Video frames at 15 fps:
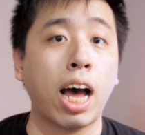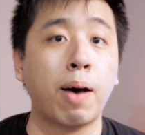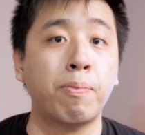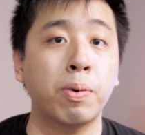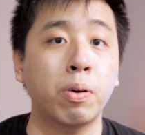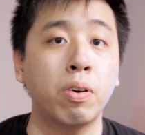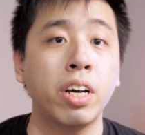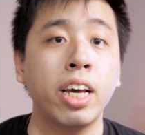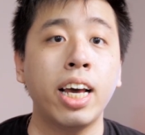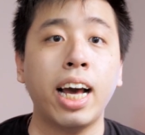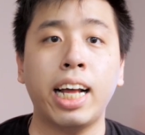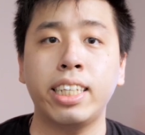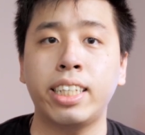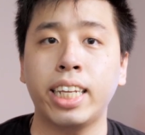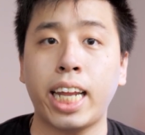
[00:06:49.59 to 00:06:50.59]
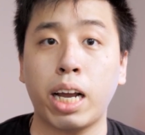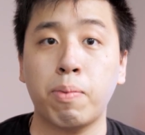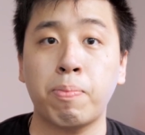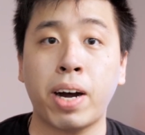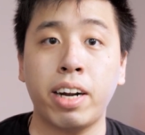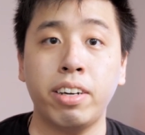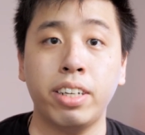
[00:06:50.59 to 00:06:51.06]
Apple and
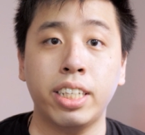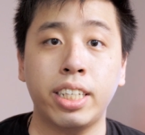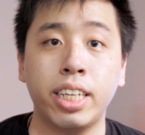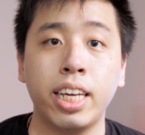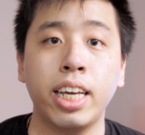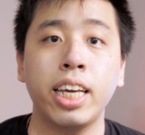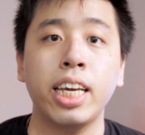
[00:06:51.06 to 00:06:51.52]
select partners.